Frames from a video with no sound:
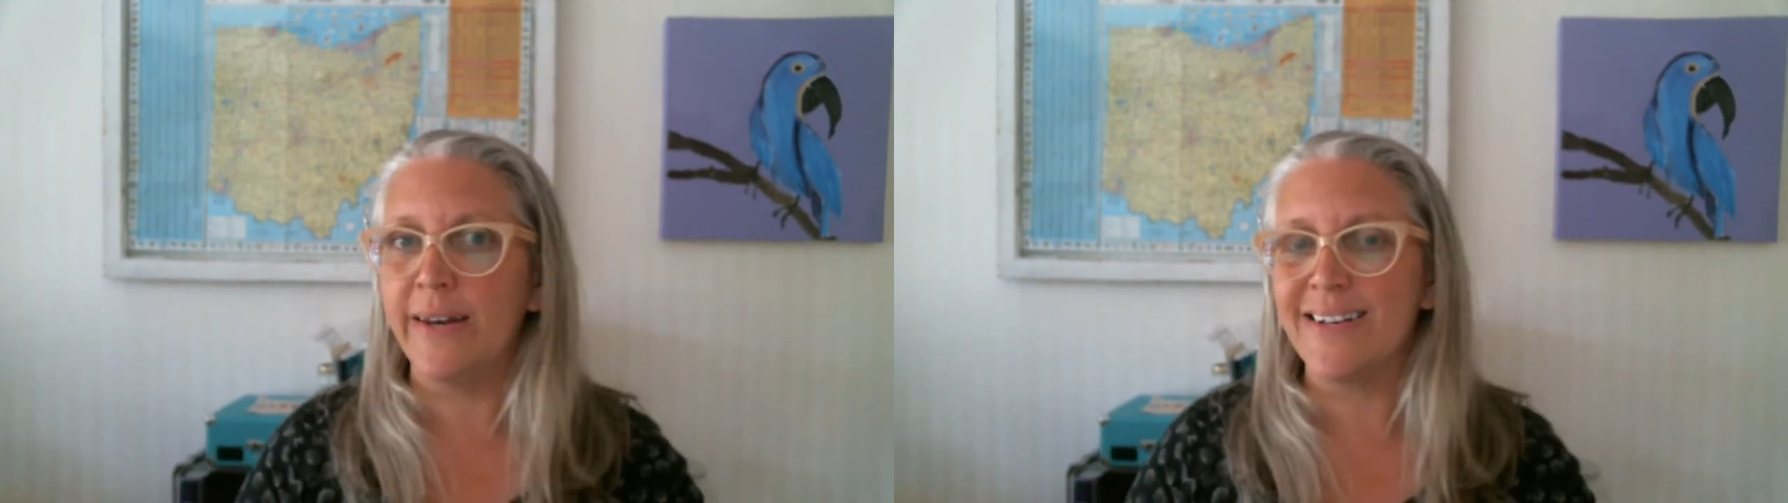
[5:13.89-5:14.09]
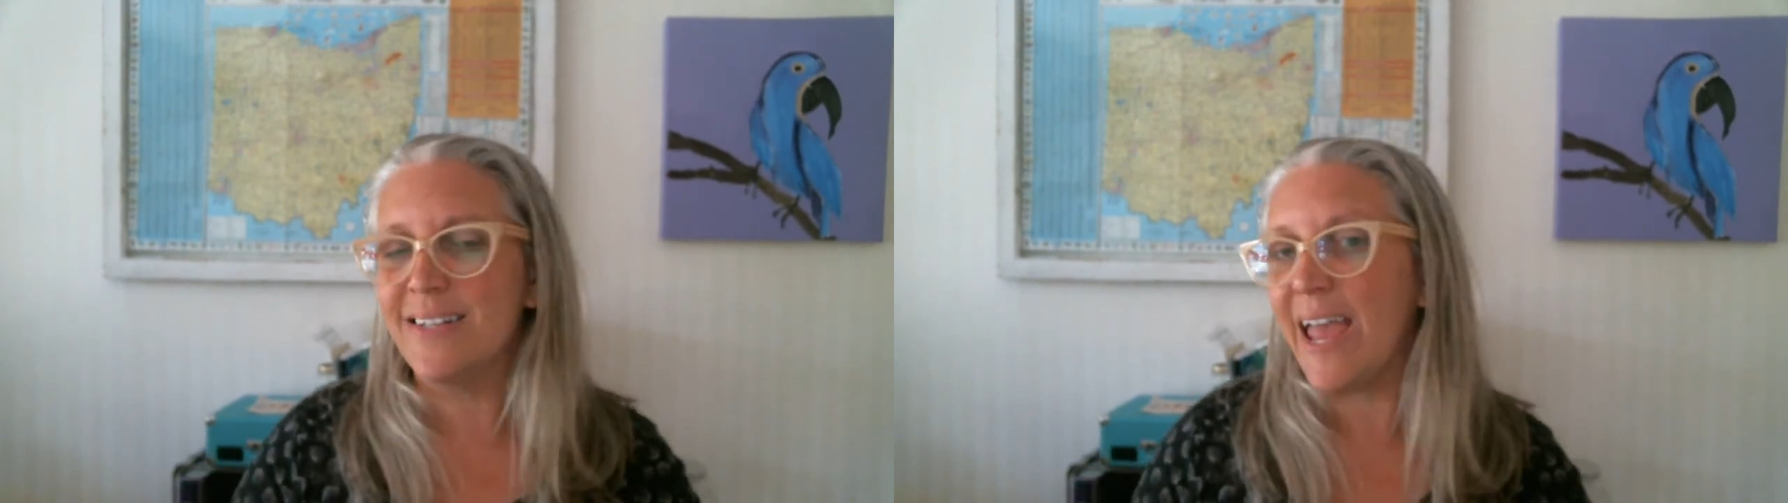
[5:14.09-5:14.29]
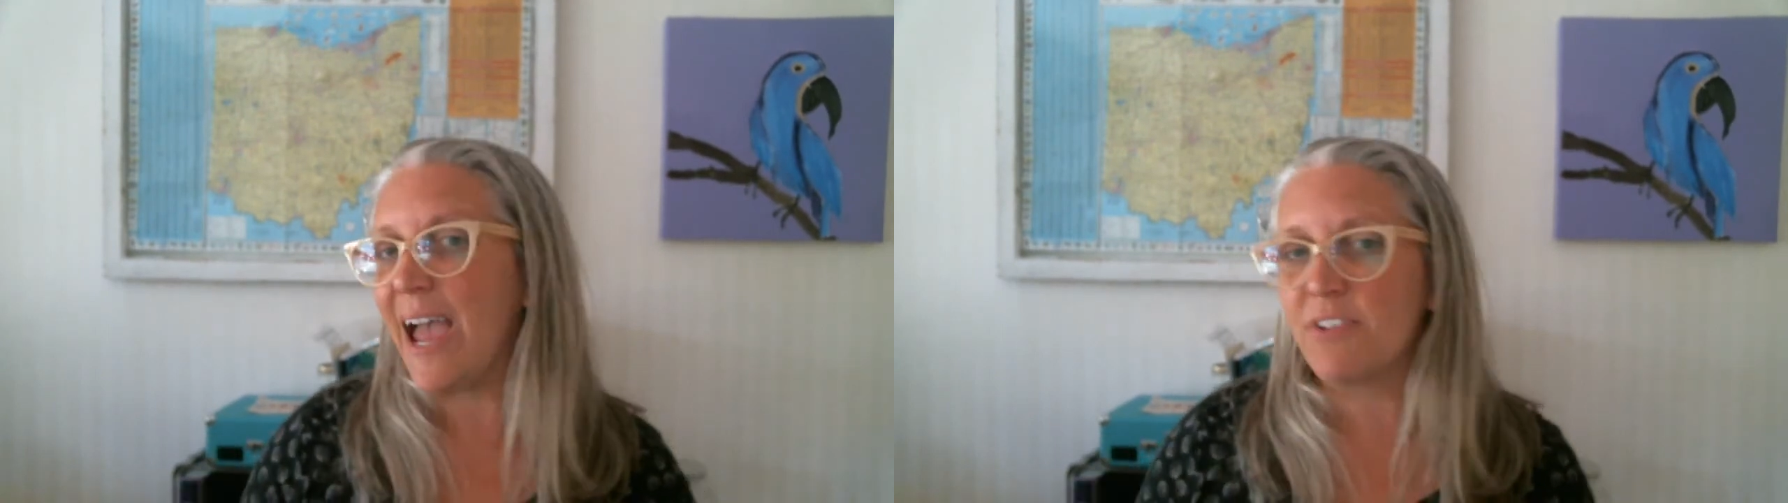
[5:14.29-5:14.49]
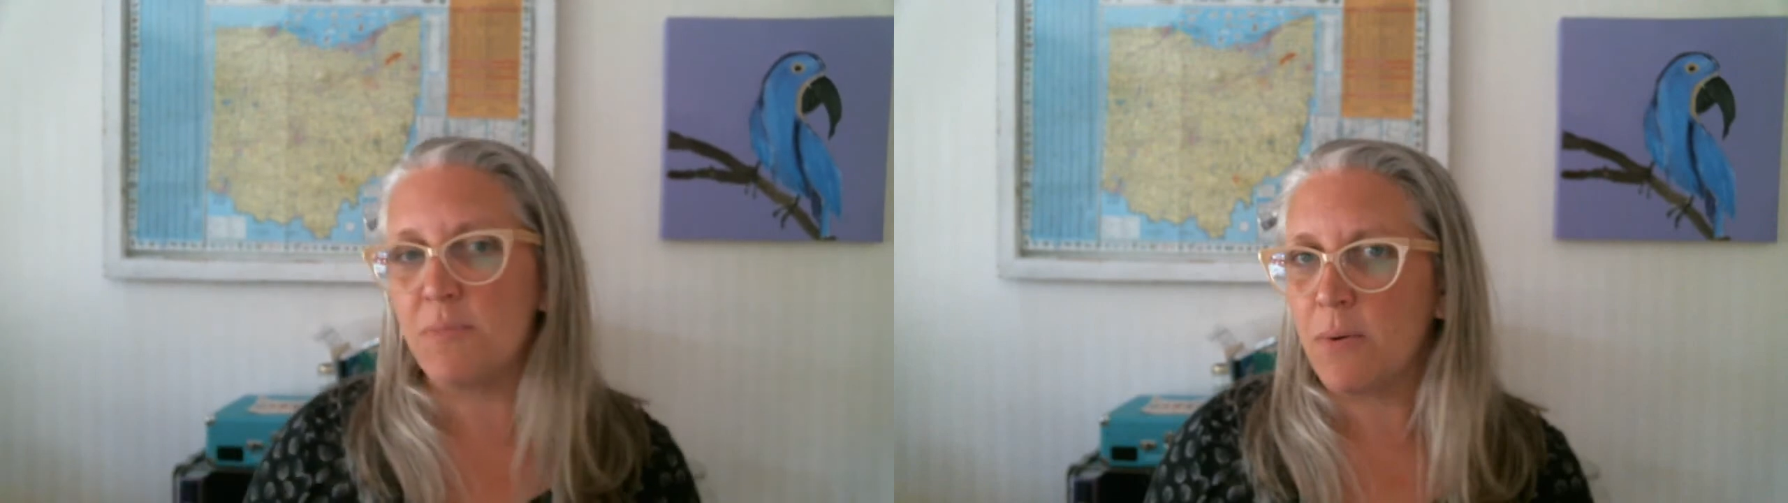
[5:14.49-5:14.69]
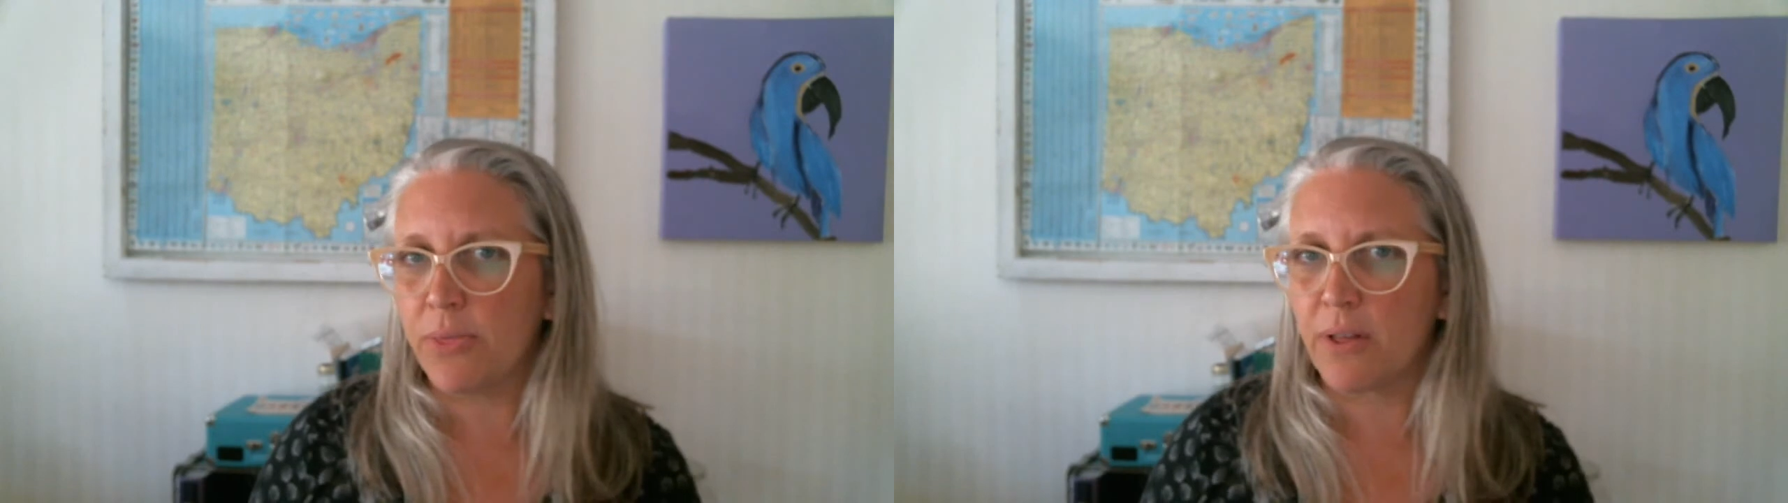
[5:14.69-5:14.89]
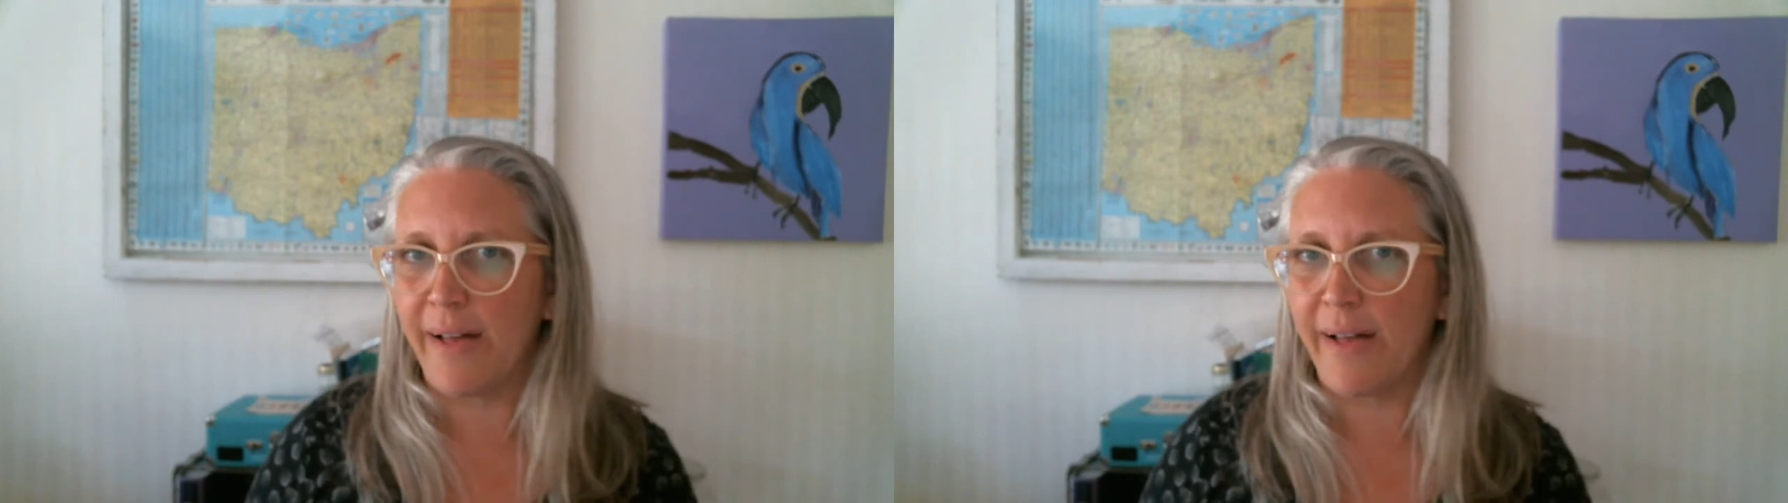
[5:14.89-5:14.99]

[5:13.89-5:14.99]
it doesn't have to be with a